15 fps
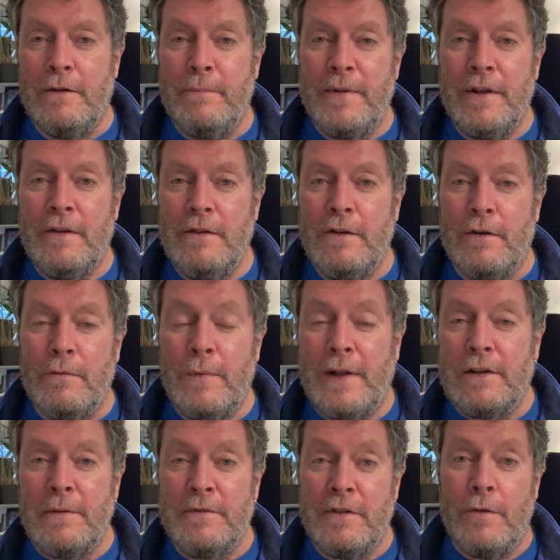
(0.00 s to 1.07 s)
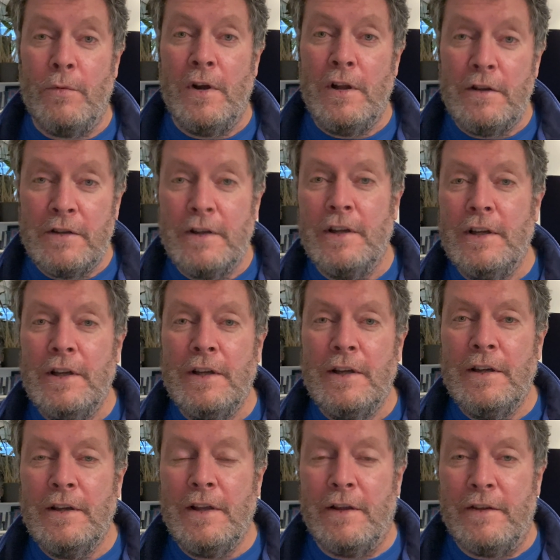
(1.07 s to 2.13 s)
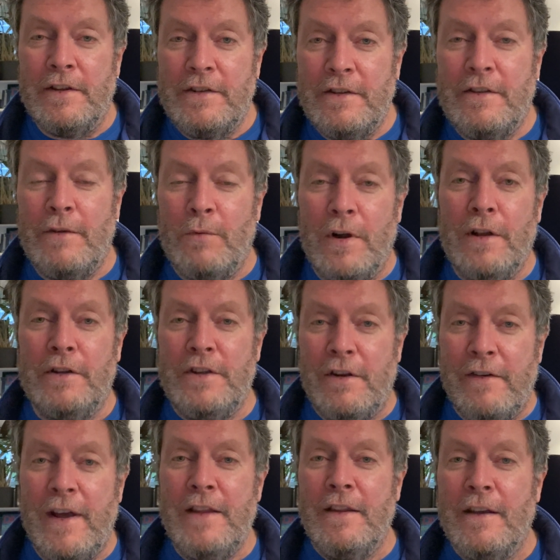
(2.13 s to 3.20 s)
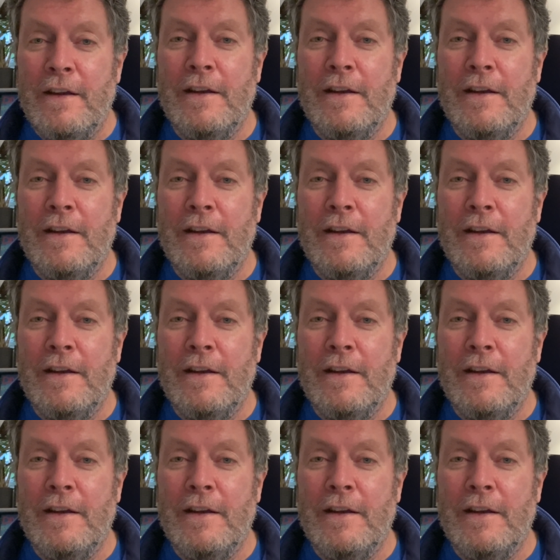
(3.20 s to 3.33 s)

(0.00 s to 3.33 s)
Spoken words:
But look, welcome to the world. This is the world you're in.